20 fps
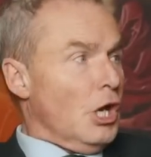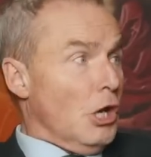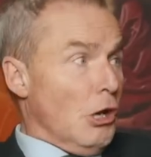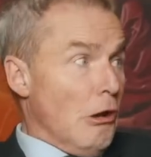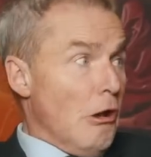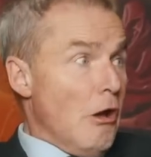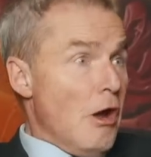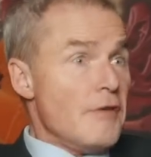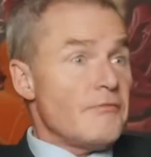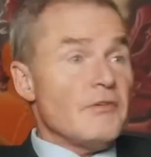
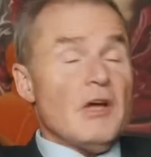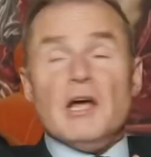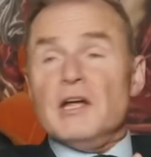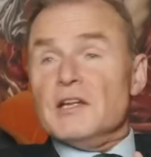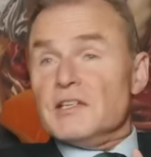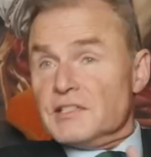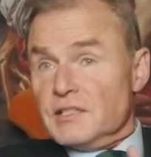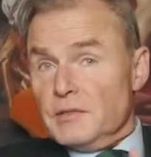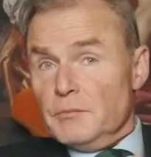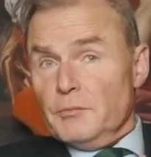alive yeah.
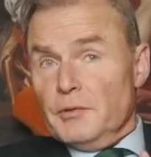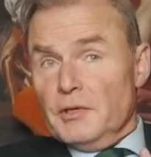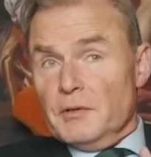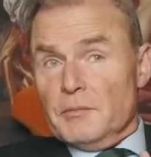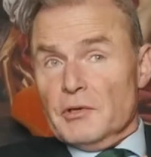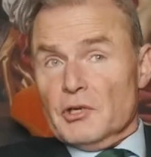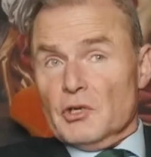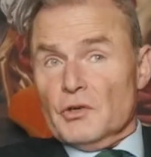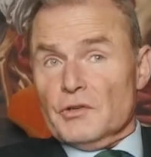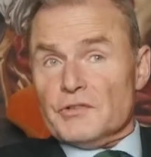simply
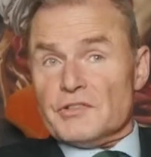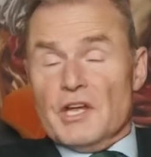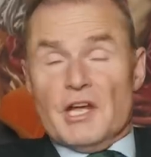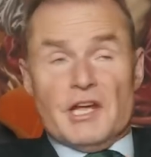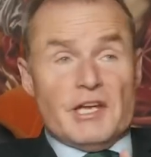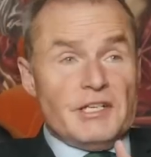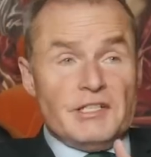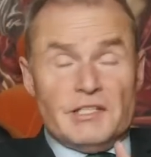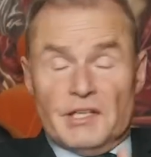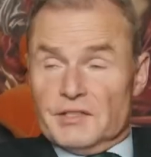because
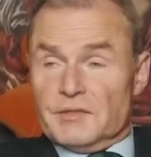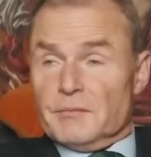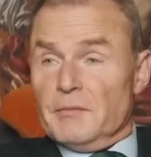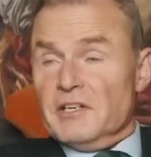he doesn't